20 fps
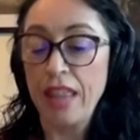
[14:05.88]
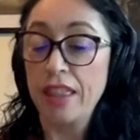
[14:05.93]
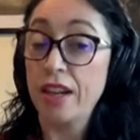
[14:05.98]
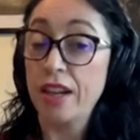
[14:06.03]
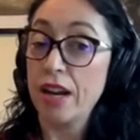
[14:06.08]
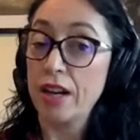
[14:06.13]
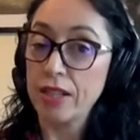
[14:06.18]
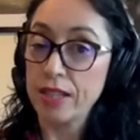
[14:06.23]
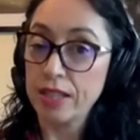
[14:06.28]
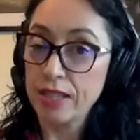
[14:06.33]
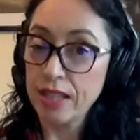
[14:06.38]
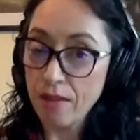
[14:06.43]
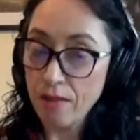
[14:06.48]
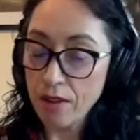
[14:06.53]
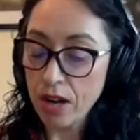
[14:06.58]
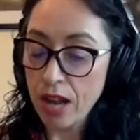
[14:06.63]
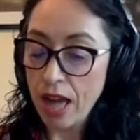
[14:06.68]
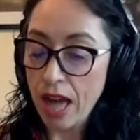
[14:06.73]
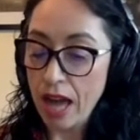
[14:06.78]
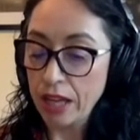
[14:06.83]
There are
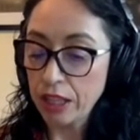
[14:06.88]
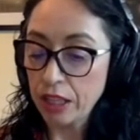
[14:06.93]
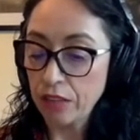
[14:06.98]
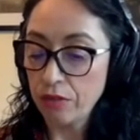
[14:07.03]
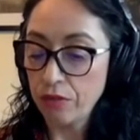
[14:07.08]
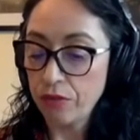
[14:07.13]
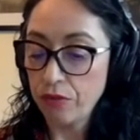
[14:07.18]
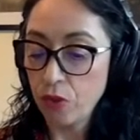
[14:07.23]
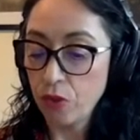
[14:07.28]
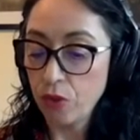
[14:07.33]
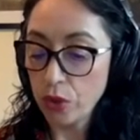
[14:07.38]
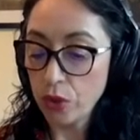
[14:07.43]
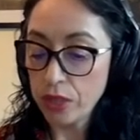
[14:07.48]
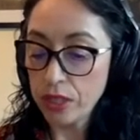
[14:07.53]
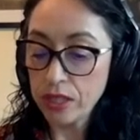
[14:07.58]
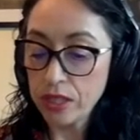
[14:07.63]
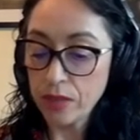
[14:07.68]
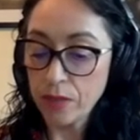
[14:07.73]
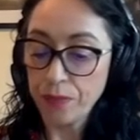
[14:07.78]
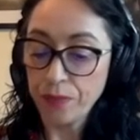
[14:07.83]
several active
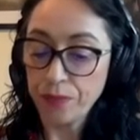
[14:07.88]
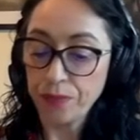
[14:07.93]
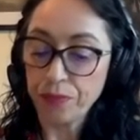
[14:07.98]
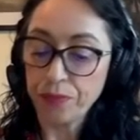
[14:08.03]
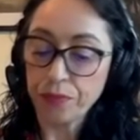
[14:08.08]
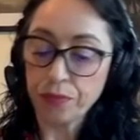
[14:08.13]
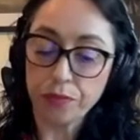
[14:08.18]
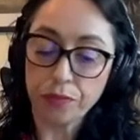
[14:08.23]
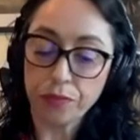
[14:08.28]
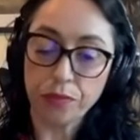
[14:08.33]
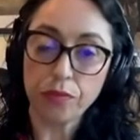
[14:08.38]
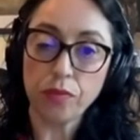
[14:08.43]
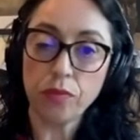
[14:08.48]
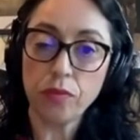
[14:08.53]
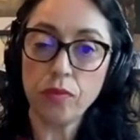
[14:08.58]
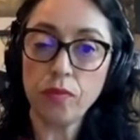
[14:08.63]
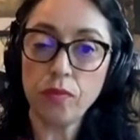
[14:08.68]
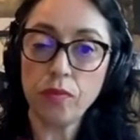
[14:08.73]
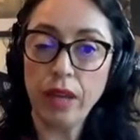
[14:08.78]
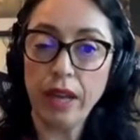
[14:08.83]
faults
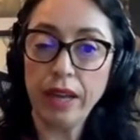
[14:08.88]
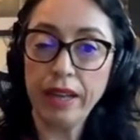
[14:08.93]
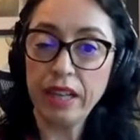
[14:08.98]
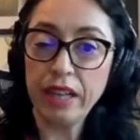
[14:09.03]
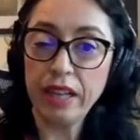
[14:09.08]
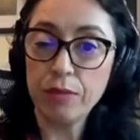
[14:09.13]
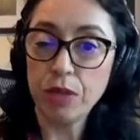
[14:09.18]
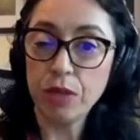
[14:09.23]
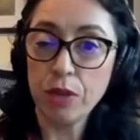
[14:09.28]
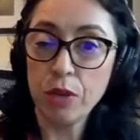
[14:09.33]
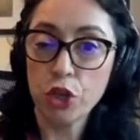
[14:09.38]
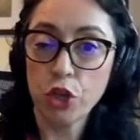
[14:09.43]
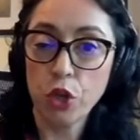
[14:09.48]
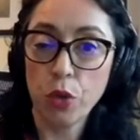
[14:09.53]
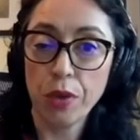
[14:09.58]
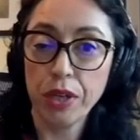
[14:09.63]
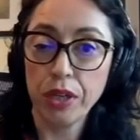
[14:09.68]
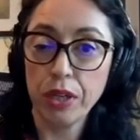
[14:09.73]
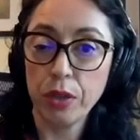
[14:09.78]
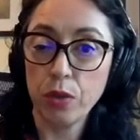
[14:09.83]
and I'm just
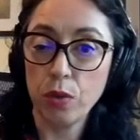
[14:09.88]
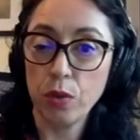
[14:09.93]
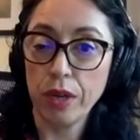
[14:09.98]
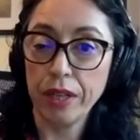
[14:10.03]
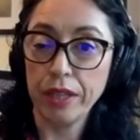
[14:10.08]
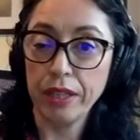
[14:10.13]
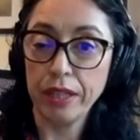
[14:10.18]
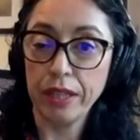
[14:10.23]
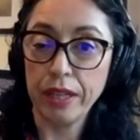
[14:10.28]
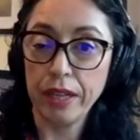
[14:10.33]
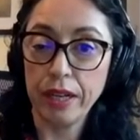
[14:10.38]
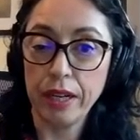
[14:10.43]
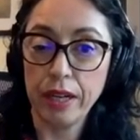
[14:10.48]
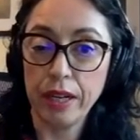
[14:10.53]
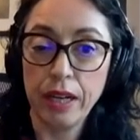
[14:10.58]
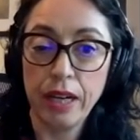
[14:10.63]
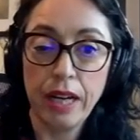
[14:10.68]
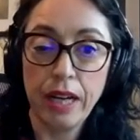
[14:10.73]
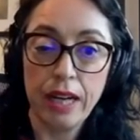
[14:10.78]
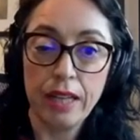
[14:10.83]
showing you one
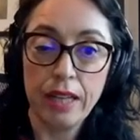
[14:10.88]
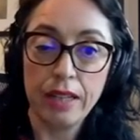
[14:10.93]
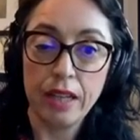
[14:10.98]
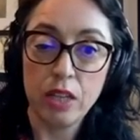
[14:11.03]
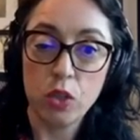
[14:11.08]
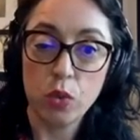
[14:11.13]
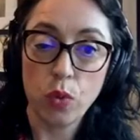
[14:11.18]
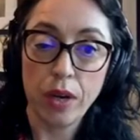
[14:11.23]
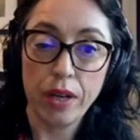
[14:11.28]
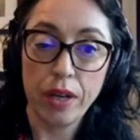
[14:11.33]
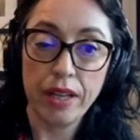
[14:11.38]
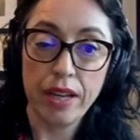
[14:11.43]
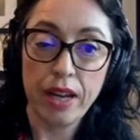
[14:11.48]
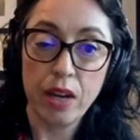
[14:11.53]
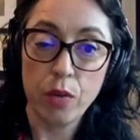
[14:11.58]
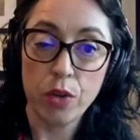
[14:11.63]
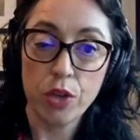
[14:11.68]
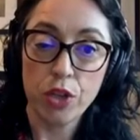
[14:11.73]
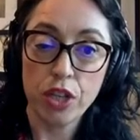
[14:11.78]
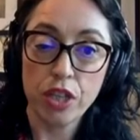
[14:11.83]
year. There is one
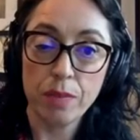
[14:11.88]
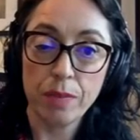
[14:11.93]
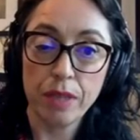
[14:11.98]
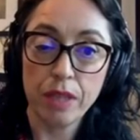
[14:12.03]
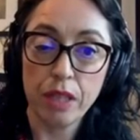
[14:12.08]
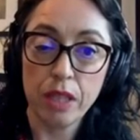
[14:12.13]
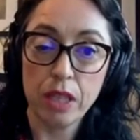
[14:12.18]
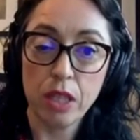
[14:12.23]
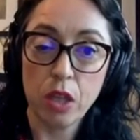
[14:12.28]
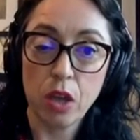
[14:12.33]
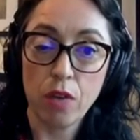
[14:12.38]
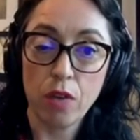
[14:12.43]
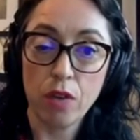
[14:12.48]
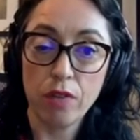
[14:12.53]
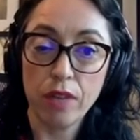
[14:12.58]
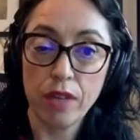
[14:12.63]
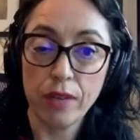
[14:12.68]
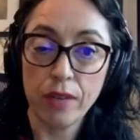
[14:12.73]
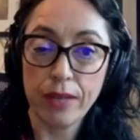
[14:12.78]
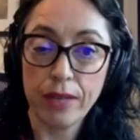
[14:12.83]
year which has been
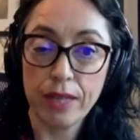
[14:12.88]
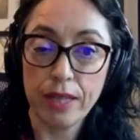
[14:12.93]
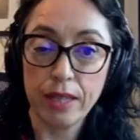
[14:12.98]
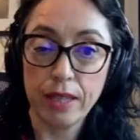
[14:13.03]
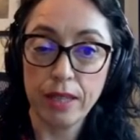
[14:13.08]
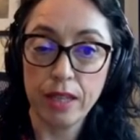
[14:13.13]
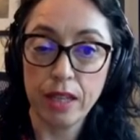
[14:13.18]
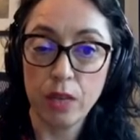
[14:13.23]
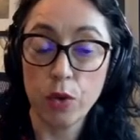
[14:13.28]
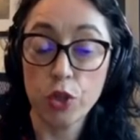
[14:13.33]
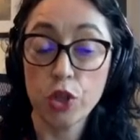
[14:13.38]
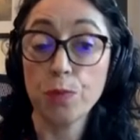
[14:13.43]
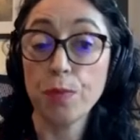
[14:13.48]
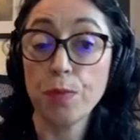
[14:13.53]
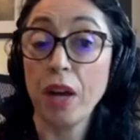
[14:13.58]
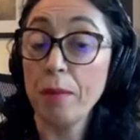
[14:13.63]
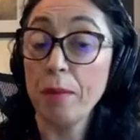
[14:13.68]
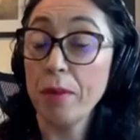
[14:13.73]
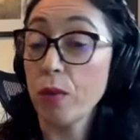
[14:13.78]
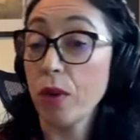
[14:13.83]
discovered very recently, which
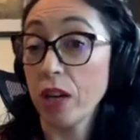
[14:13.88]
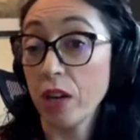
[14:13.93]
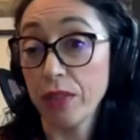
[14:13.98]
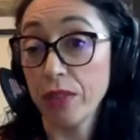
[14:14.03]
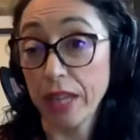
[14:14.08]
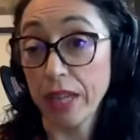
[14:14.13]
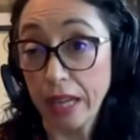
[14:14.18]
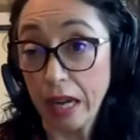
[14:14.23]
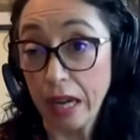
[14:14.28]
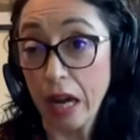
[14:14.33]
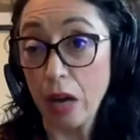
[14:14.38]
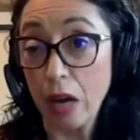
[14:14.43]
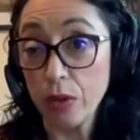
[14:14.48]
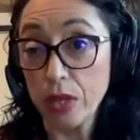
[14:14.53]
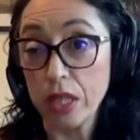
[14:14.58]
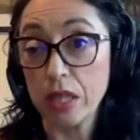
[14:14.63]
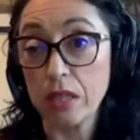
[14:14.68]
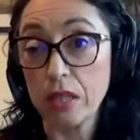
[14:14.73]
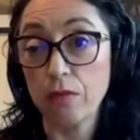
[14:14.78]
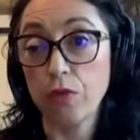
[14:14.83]
might be one of the
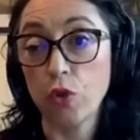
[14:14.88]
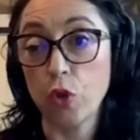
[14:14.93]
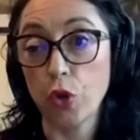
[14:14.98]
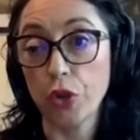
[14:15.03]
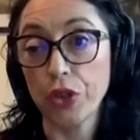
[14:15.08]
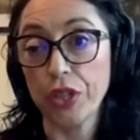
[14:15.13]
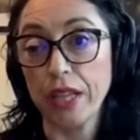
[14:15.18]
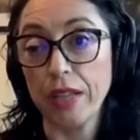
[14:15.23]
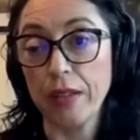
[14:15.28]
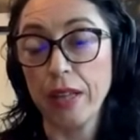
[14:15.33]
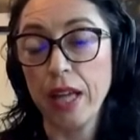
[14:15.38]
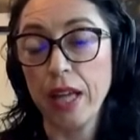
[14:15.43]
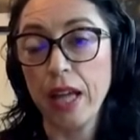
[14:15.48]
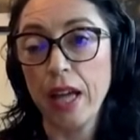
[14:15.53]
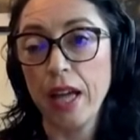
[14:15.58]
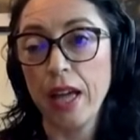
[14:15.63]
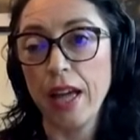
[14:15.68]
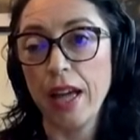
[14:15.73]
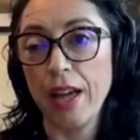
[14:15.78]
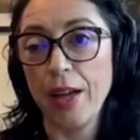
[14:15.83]
causes for the
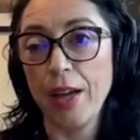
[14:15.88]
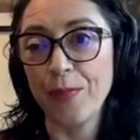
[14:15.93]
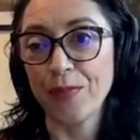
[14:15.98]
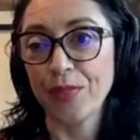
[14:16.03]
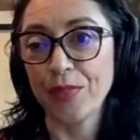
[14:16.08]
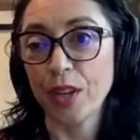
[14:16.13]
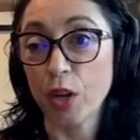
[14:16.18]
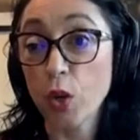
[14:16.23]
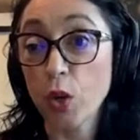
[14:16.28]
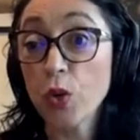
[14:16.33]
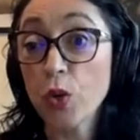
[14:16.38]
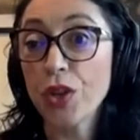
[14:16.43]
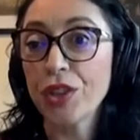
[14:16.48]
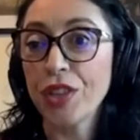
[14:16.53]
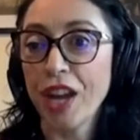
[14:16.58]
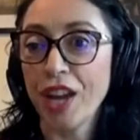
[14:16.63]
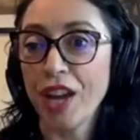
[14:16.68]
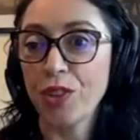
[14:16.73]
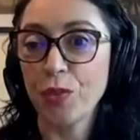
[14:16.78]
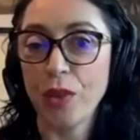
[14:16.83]
um,
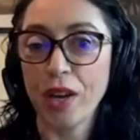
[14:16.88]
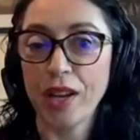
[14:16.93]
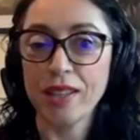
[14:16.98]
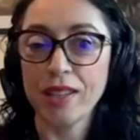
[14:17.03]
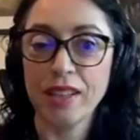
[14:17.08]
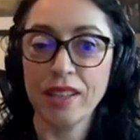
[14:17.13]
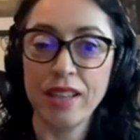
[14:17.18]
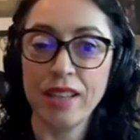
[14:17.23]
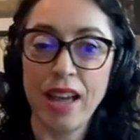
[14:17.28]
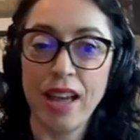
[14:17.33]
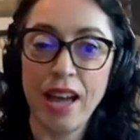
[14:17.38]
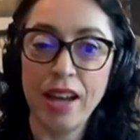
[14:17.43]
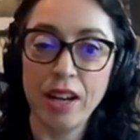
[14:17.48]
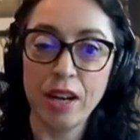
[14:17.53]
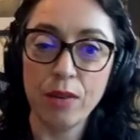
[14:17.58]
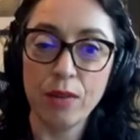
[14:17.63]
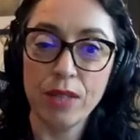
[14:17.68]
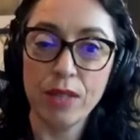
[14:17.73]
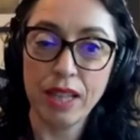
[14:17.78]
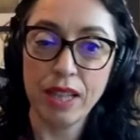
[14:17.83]
recurrent earthquakes in the
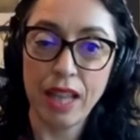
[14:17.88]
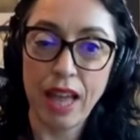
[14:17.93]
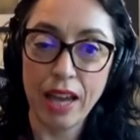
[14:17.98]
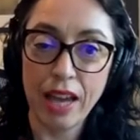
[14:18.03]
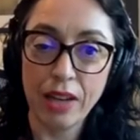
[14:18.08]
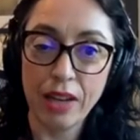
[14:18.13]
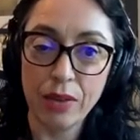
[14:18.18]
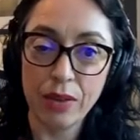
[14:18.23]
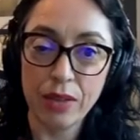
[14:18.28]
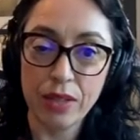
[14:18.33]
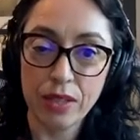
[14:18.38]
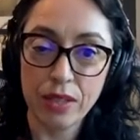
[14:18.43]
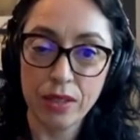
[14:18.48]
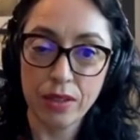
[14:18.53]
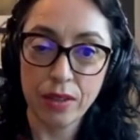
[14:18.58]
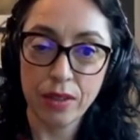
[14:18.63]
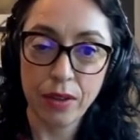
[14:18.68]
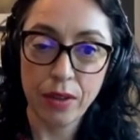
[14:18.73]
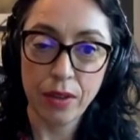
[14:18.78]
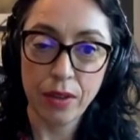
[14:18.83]
area of Salinas,